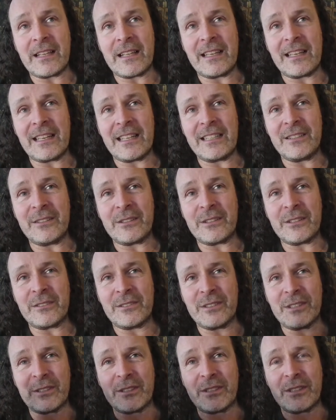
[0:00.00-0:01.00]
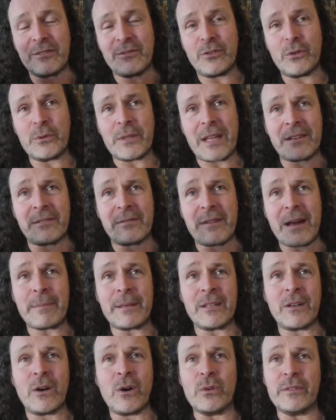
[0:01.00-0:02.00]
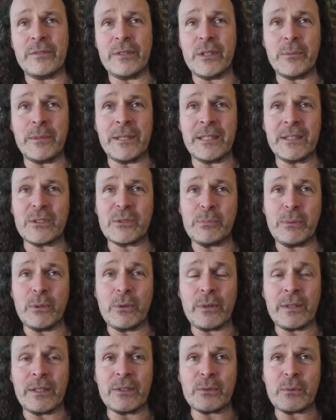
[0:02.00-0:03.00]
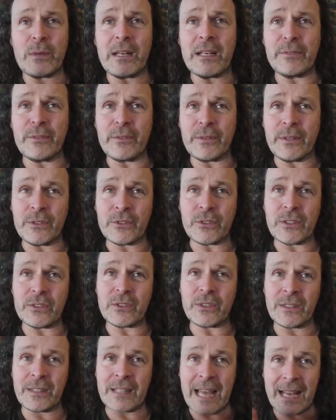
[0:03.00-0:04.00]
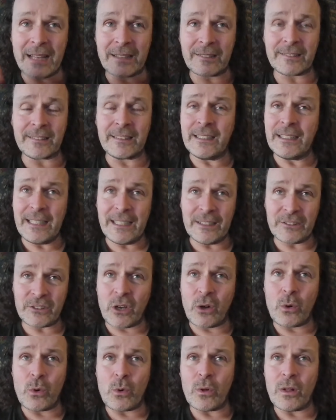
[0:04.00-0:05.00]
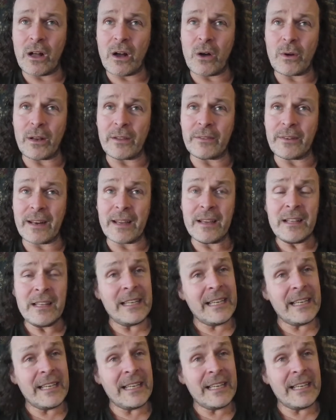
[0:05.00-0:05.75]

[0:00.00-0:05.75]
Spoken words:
You can fall down a rabbit hole of urban exploring as well if you're interested, and that's its whole other.